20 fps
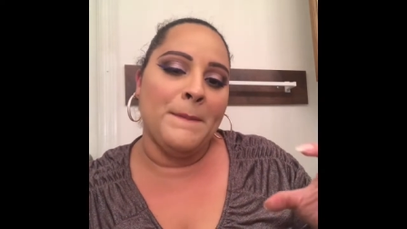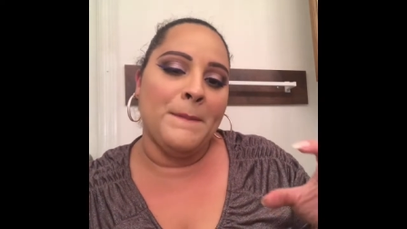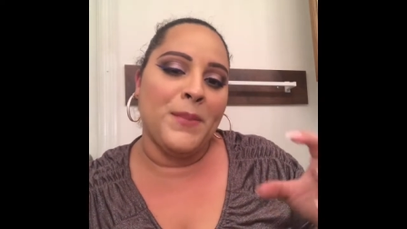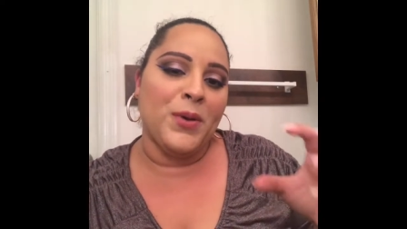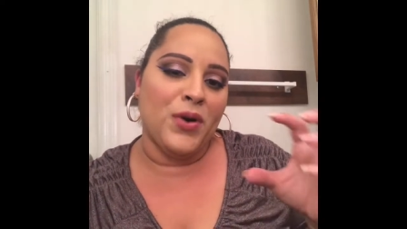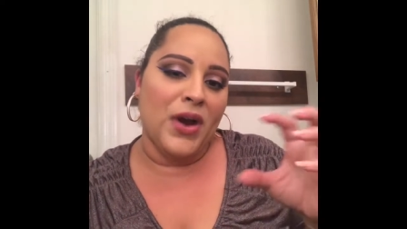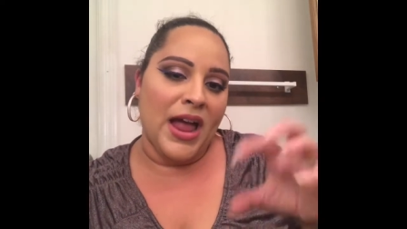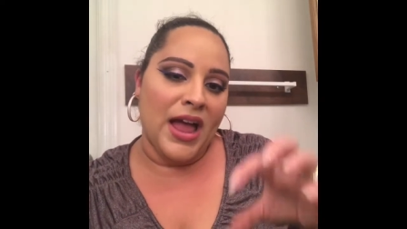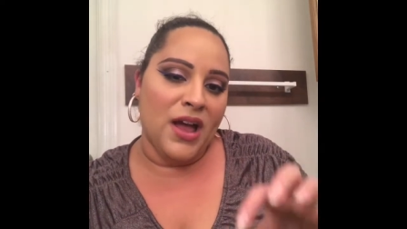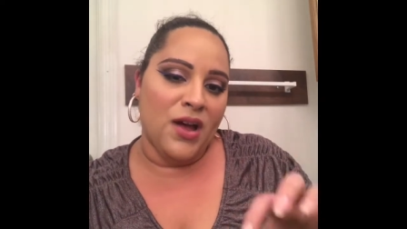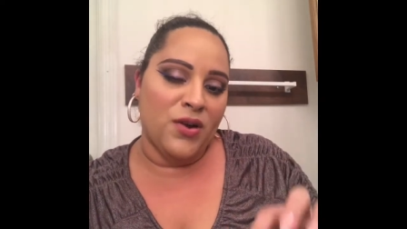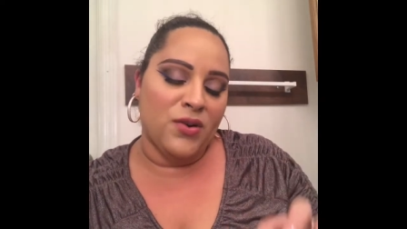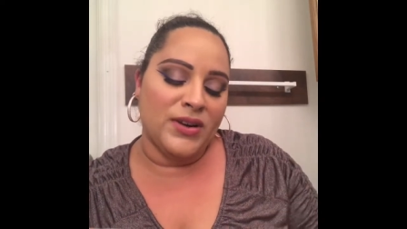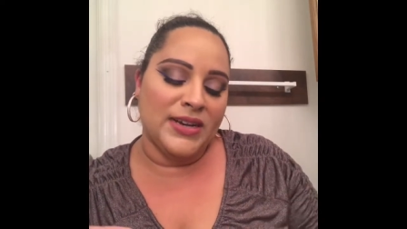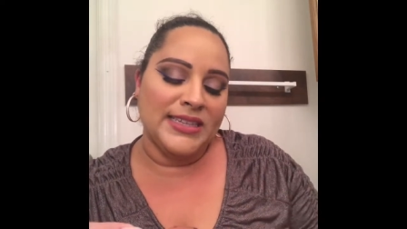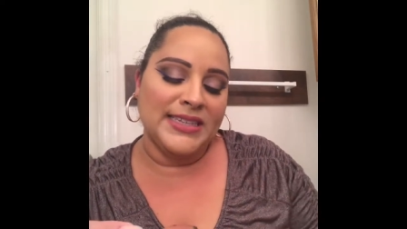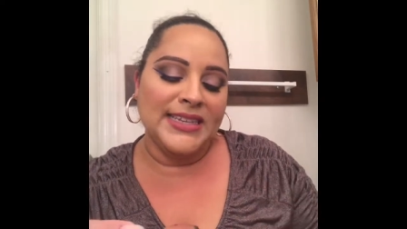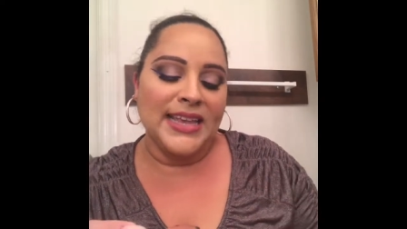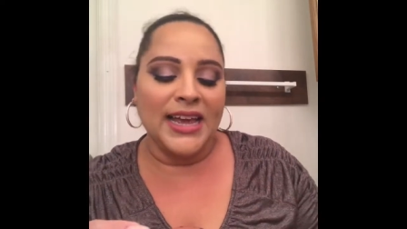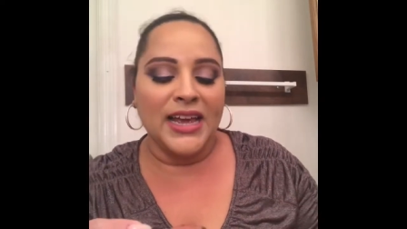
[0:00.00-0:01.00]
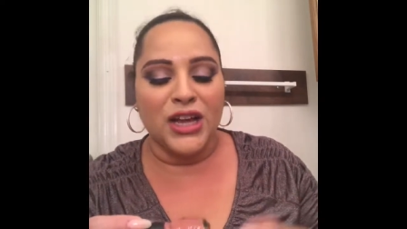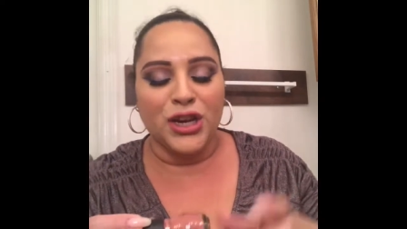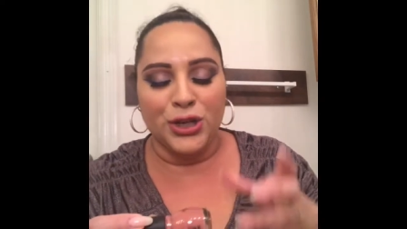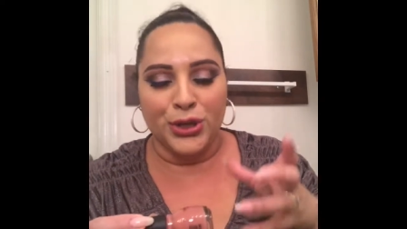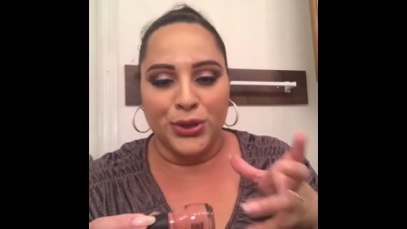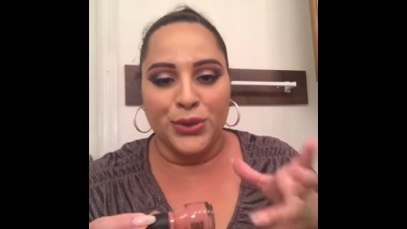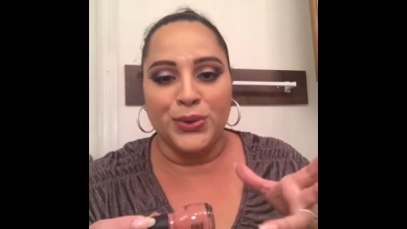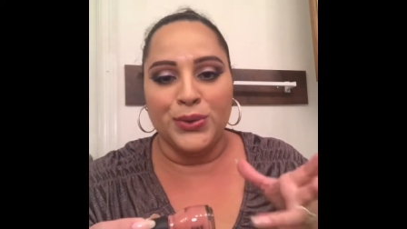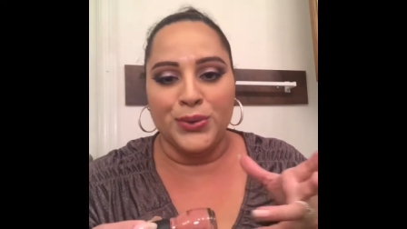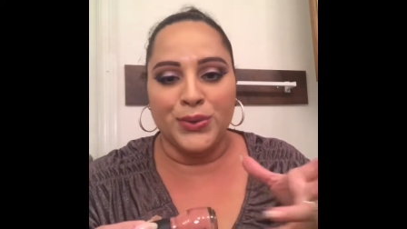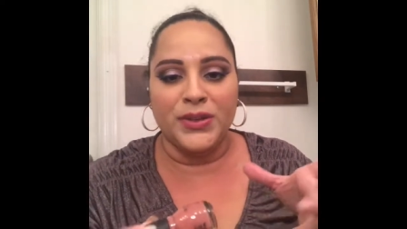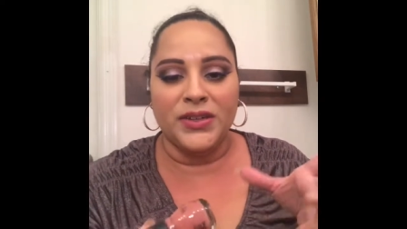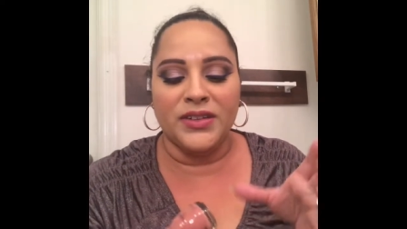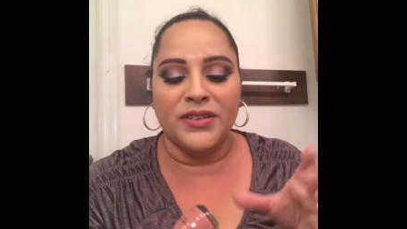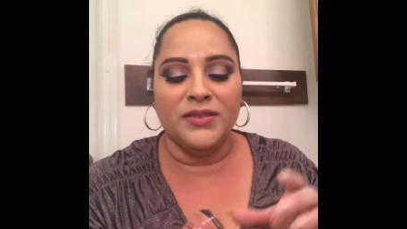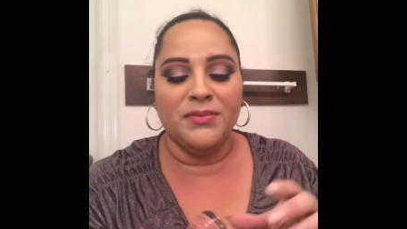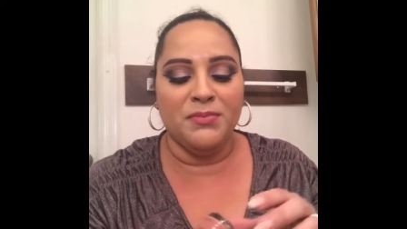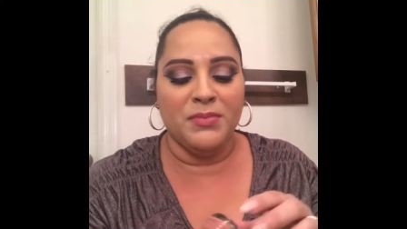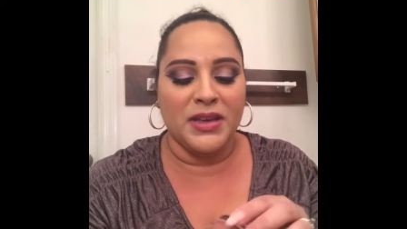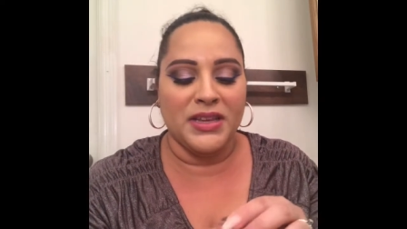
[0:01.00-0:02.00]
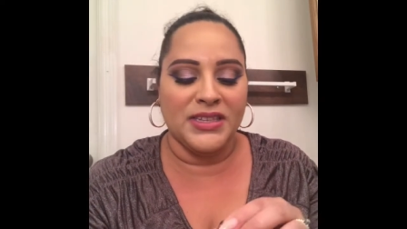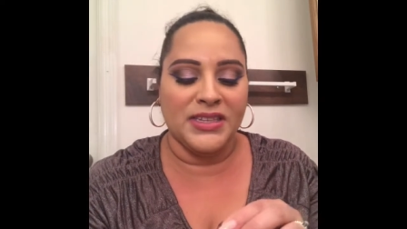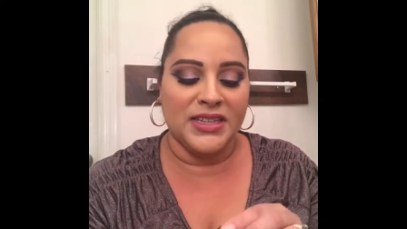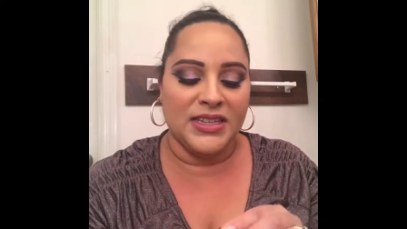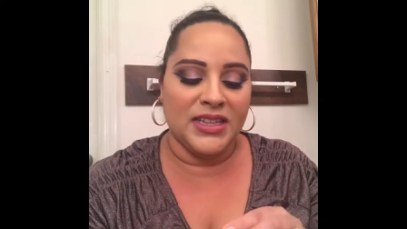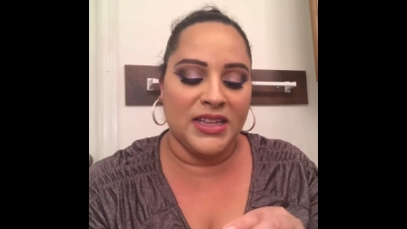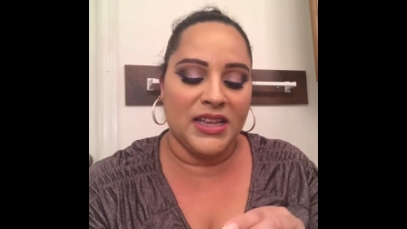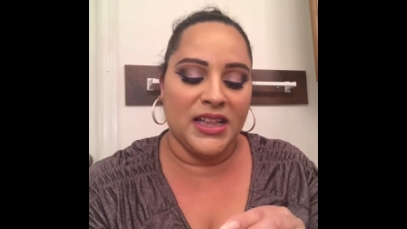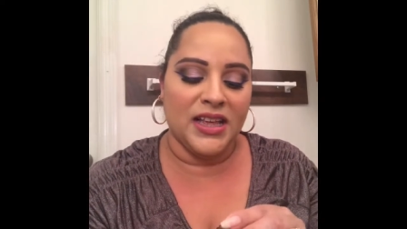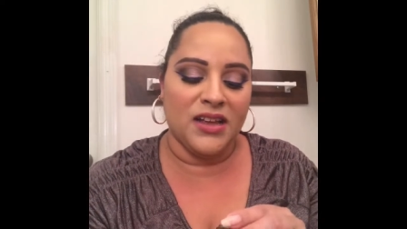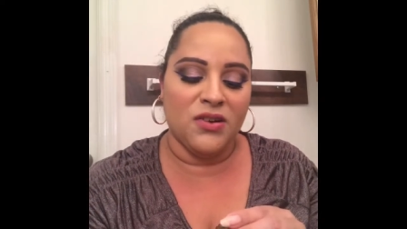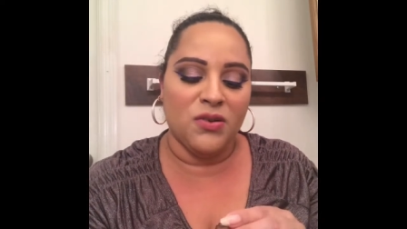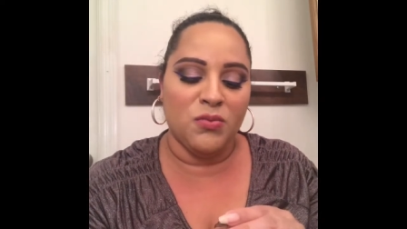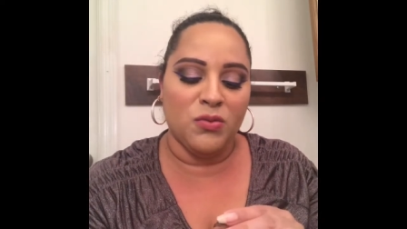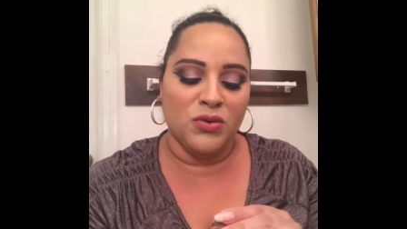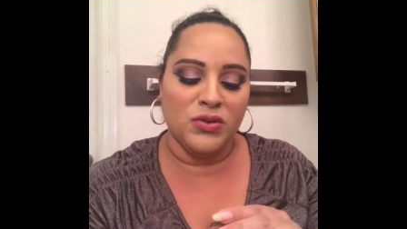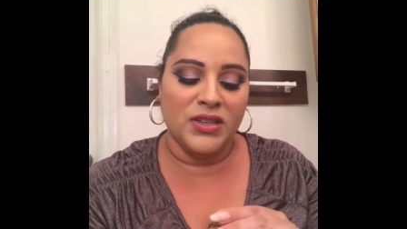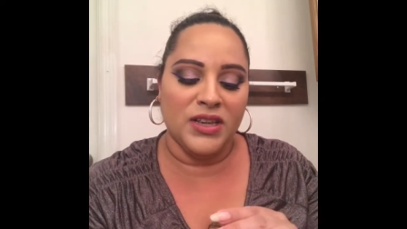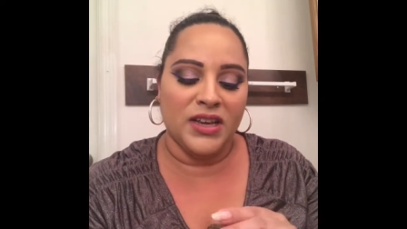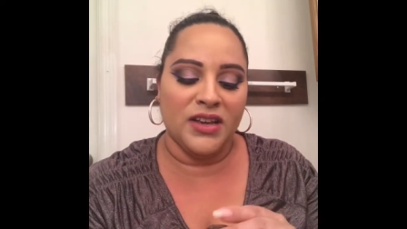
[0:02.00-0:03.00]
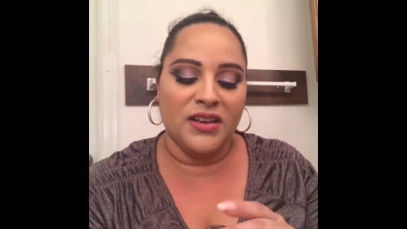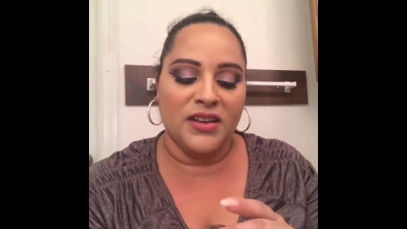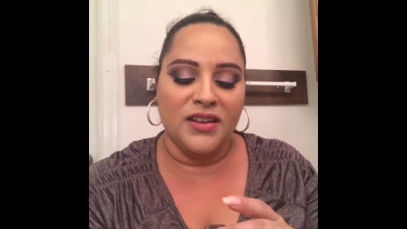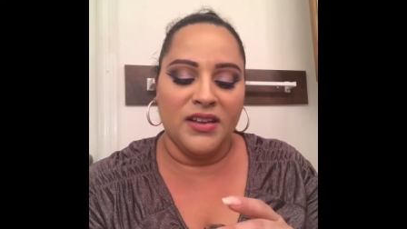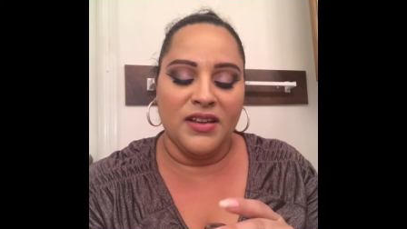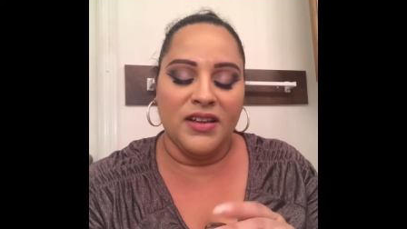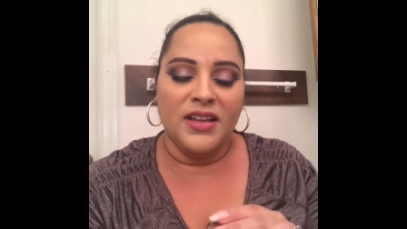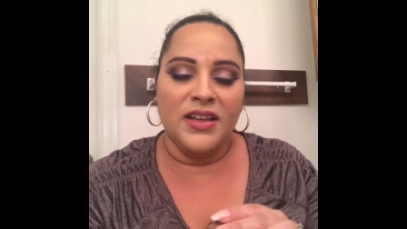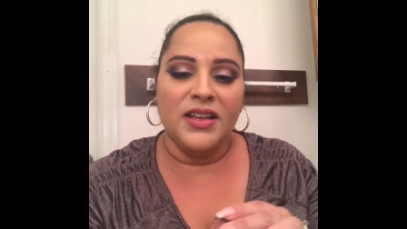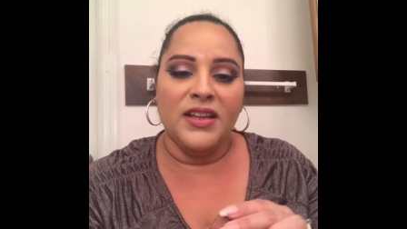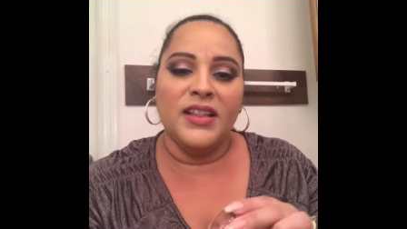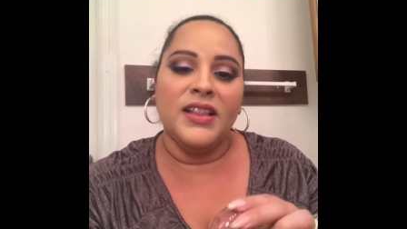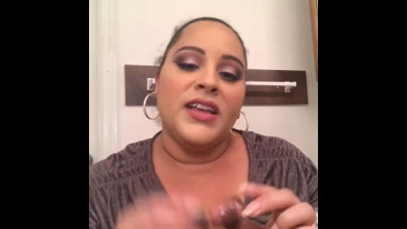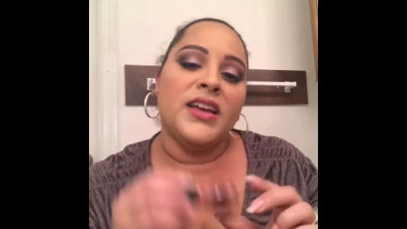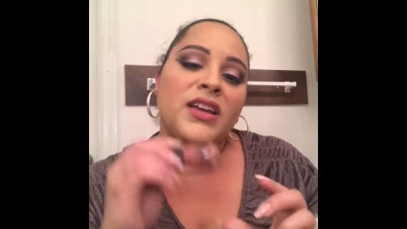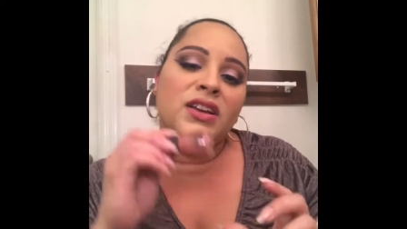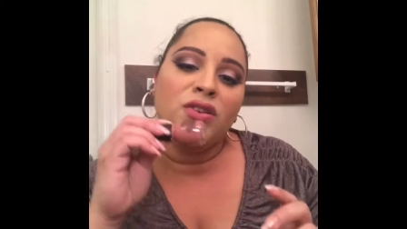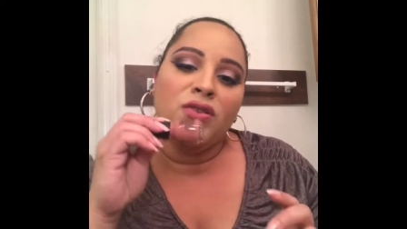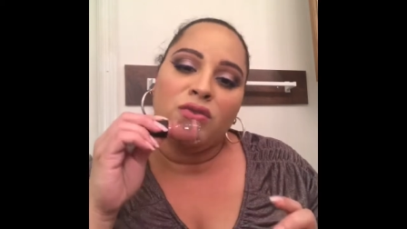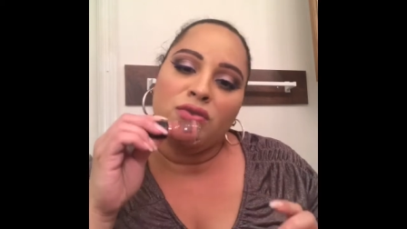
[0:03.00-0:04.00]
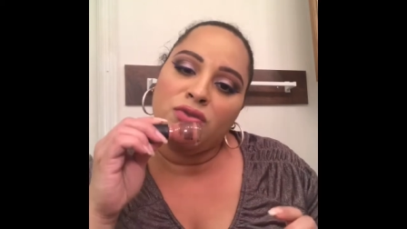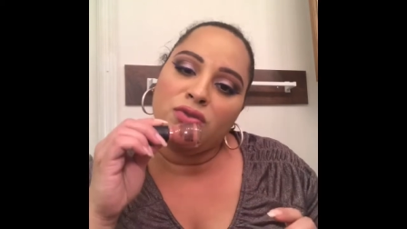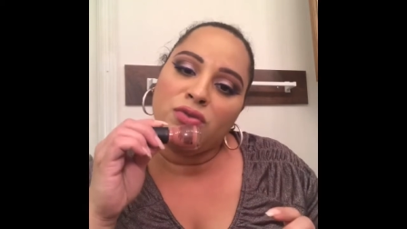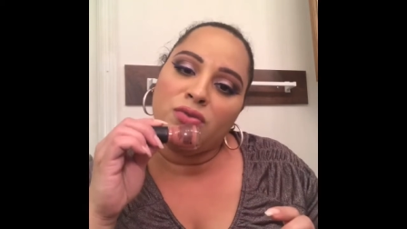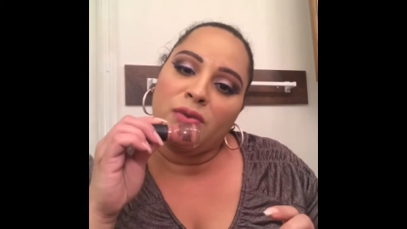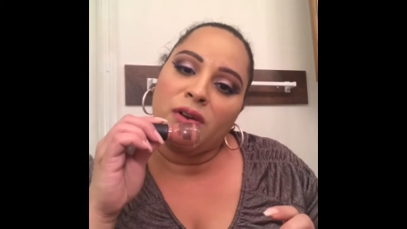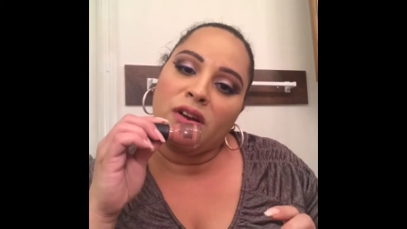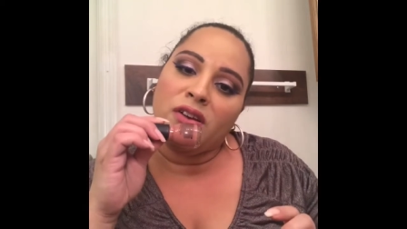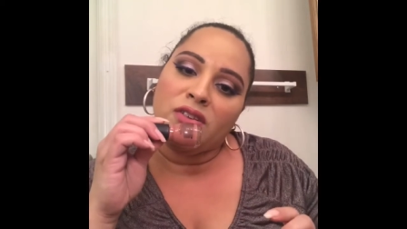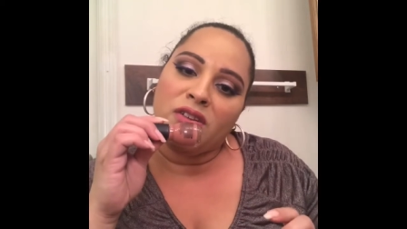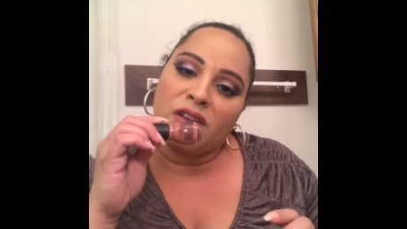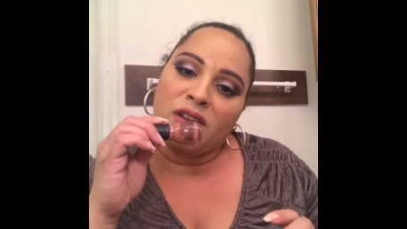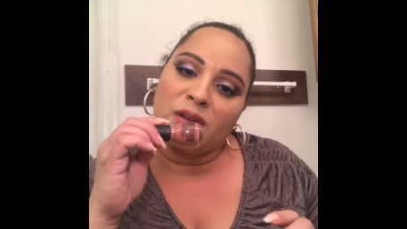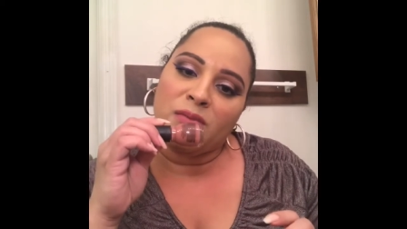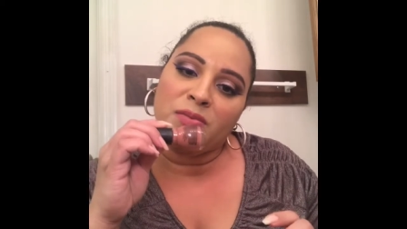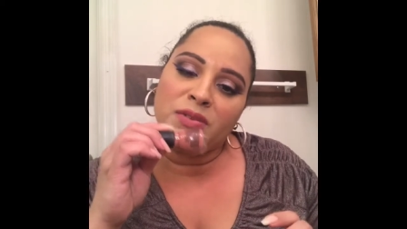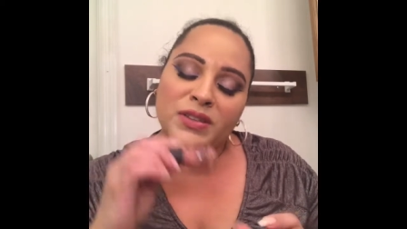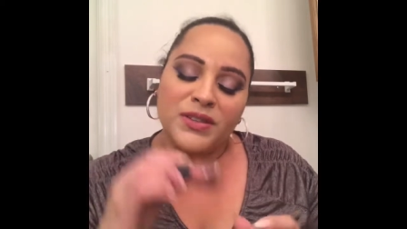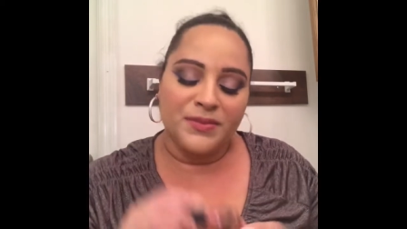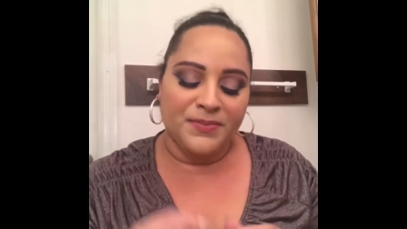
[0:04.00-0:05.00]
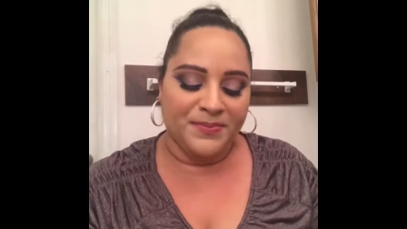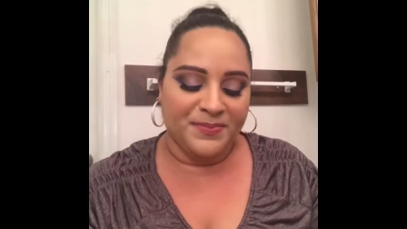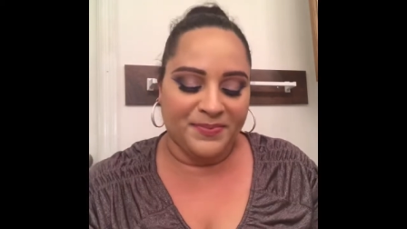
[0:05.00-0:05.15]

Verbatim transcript: brown. It's like a nude, basically, like almost like, like a nude you'd wear on your lips.